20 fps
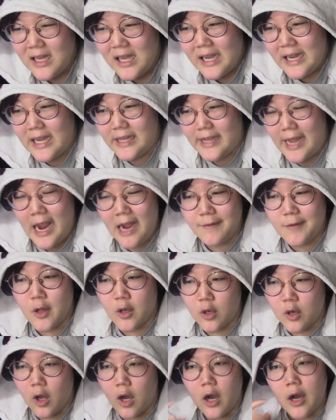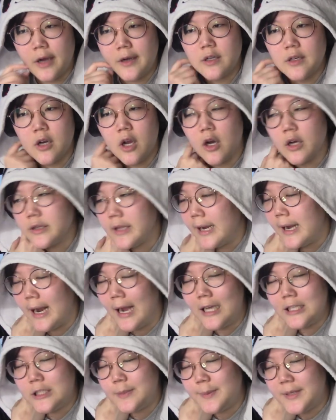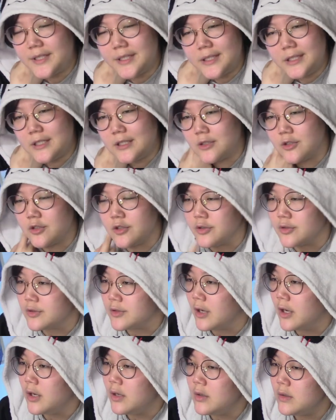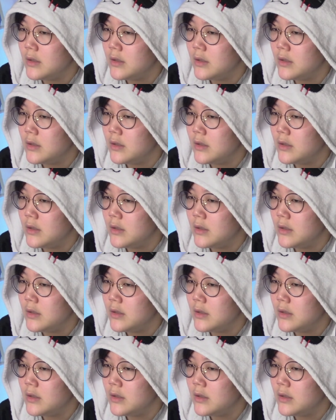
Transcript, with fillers: Yeah, they have a lot. No, there has to be a season 2, no?